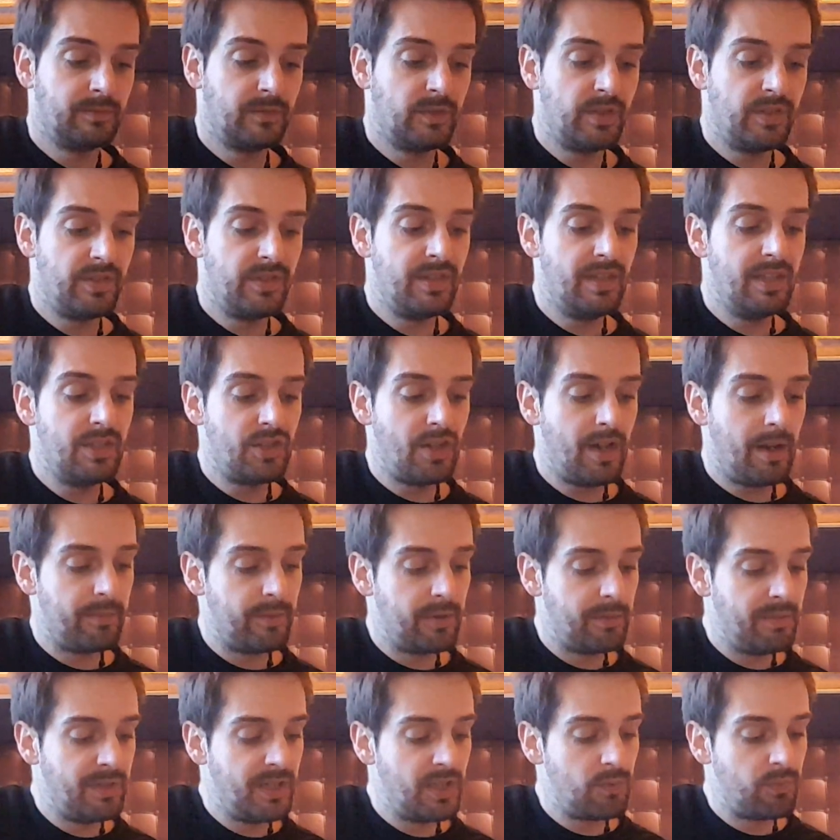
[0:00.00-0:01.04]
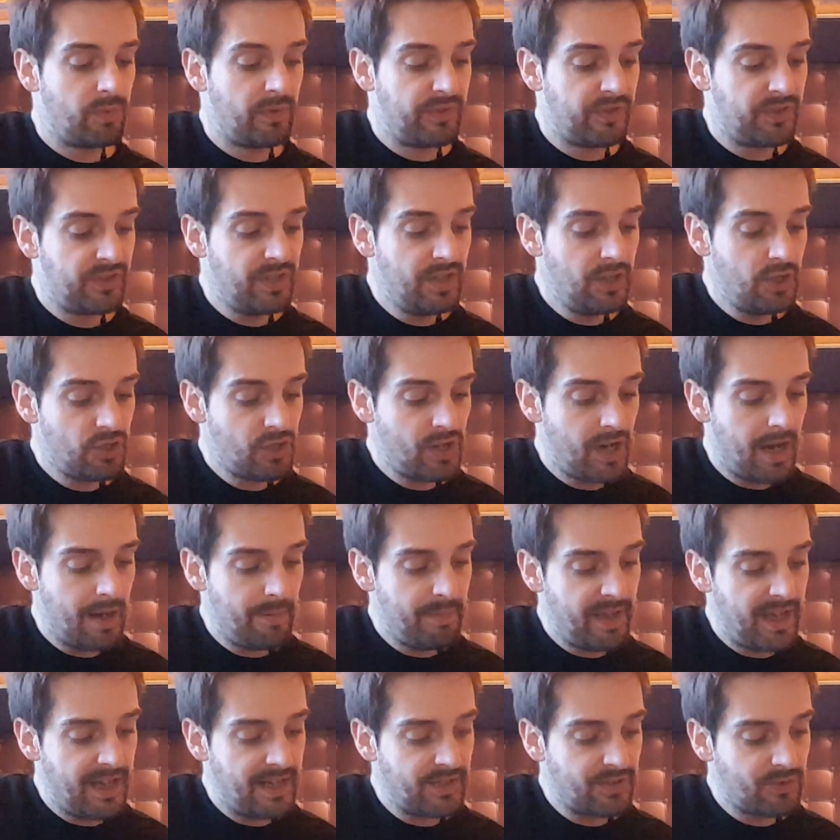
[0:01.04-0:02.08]
C sharp diminished with C
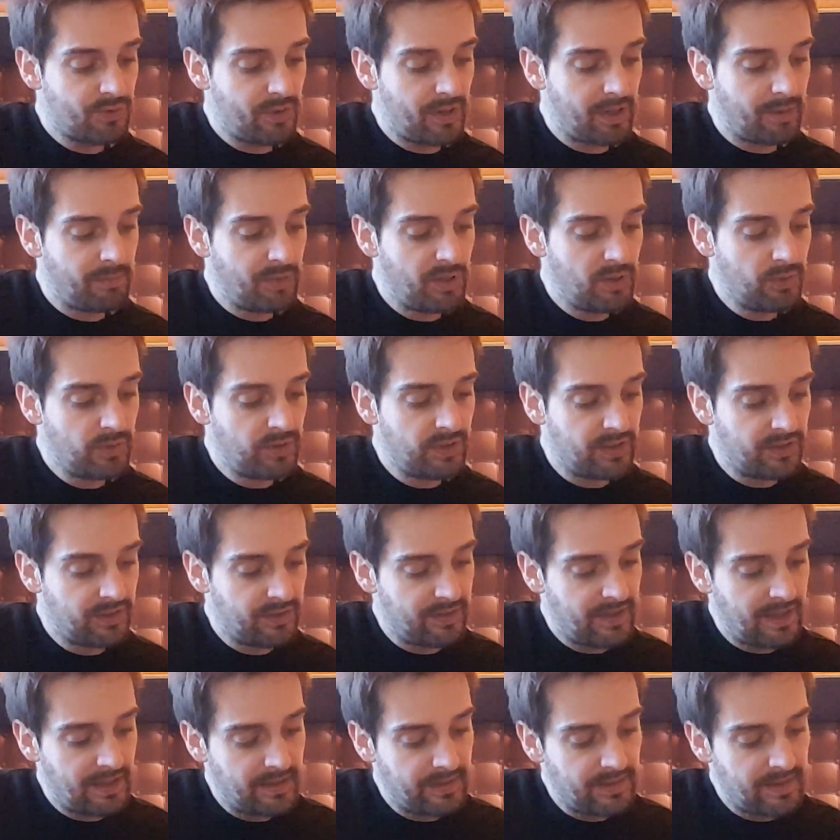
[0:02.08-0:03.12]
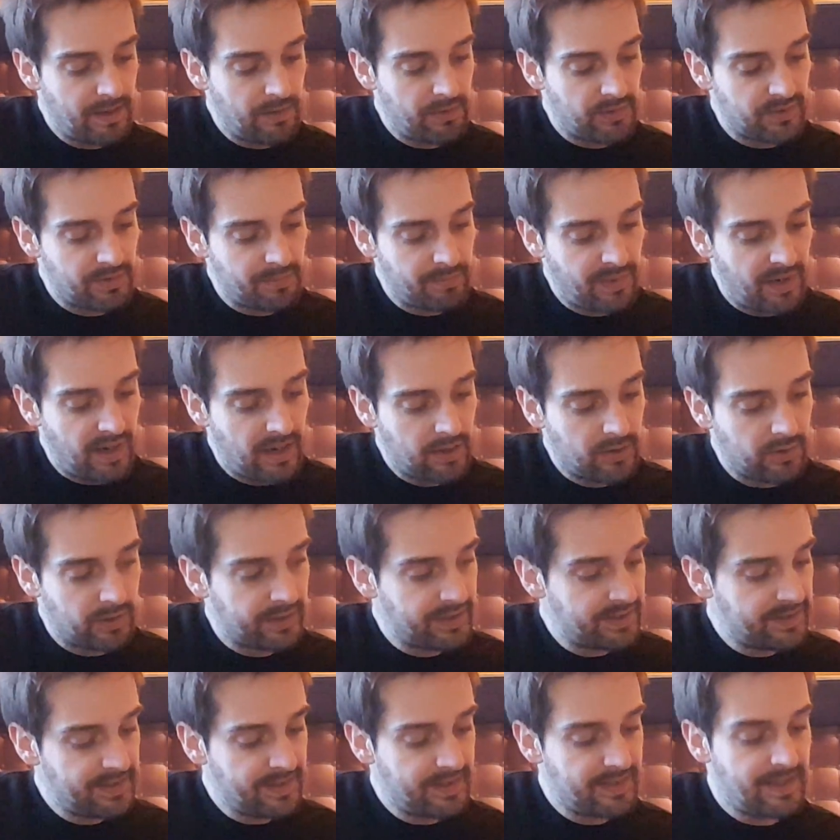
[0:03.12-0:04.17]
sharp, A string muted, then there is a bar chord.
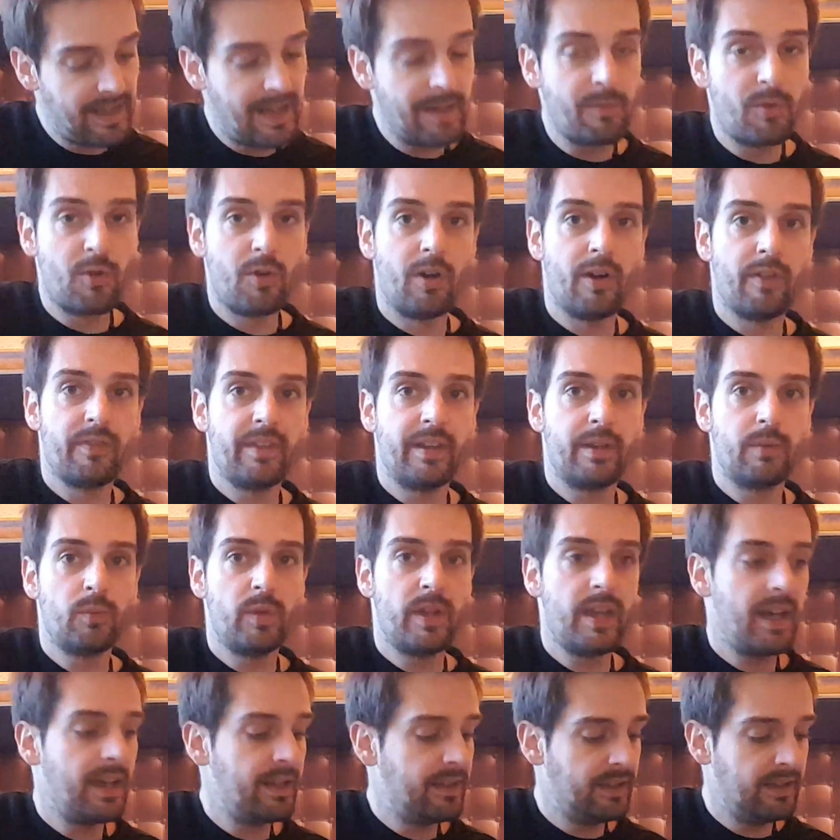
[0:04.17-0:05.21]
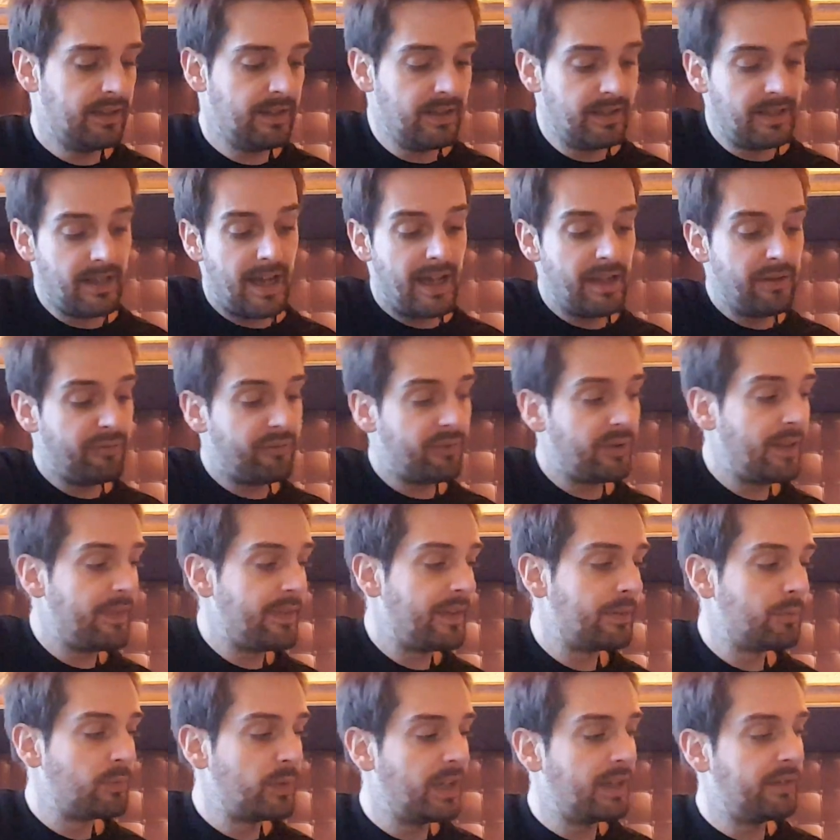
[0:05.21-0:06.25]
It's the same chord that we had in the 9th fret
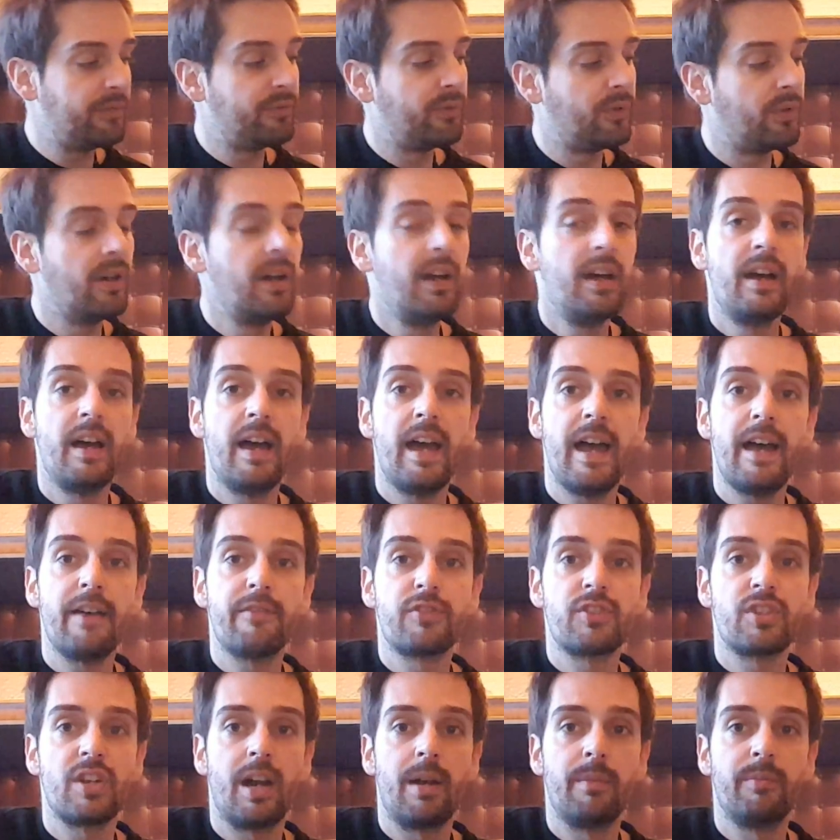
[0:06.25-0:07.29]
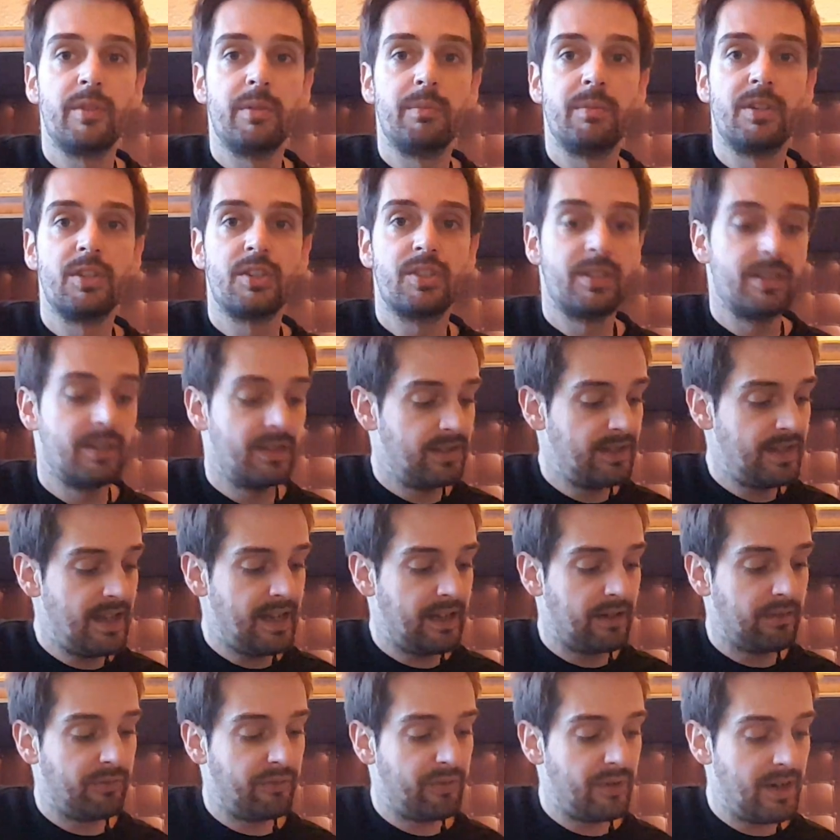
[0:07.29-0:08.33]
that we had for F sharp diminished in the
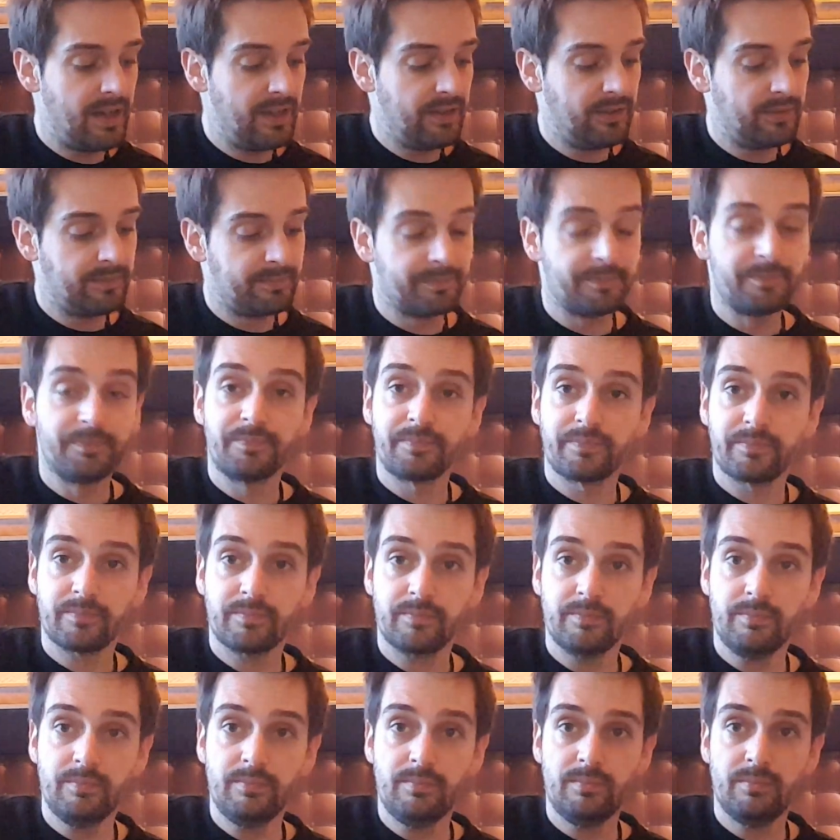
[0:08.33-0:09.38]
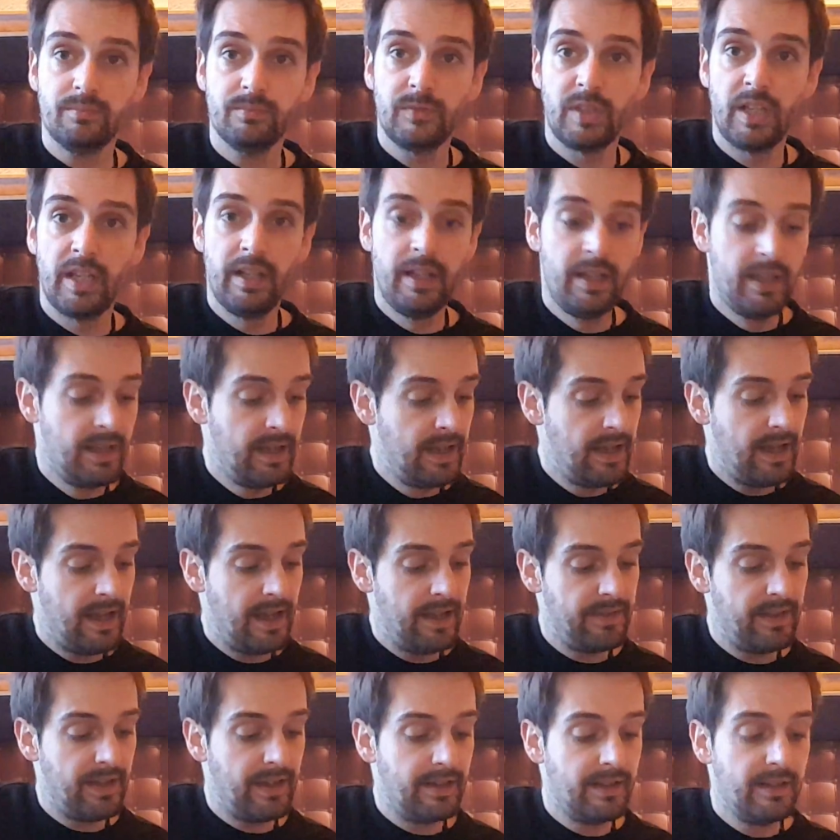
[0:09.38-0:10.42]
2nd fret.
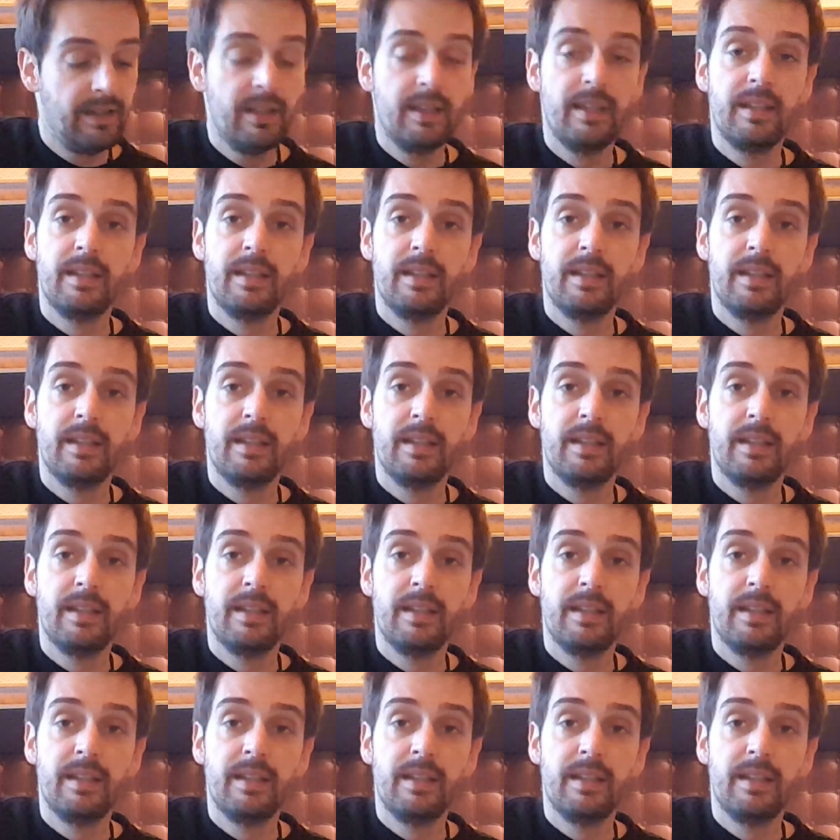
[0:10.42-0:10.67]
And then